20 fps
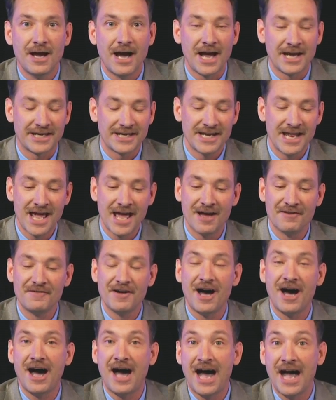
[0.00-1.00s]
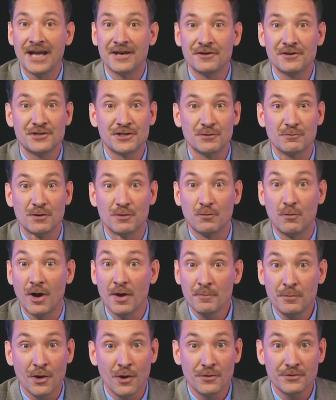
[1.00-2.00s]
I can have a hydrogen with
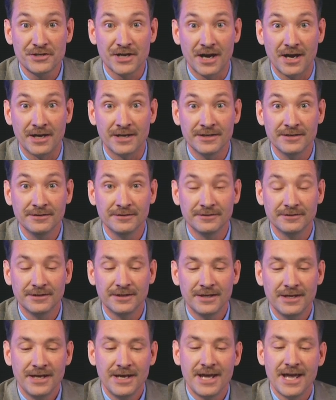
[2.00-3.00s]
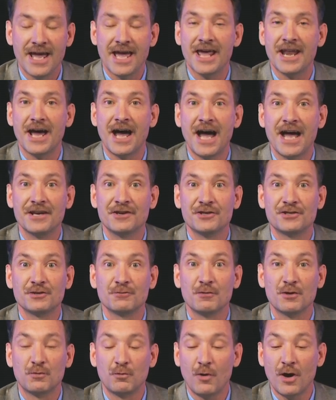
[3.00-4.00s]
one proton, and a
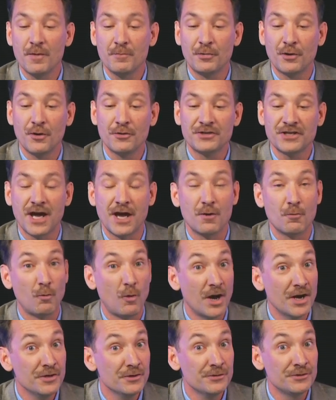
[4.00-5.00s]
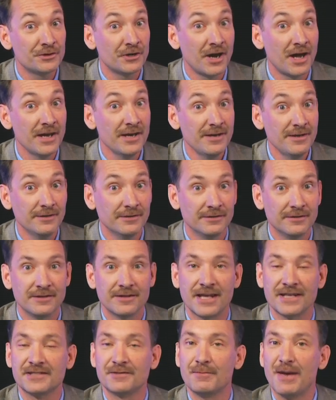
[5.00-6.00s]
hydrogen with one proton, one neutron,
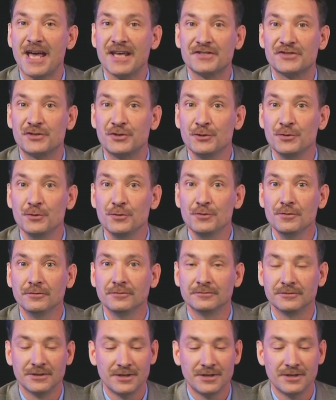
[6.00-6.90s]
that's mass two.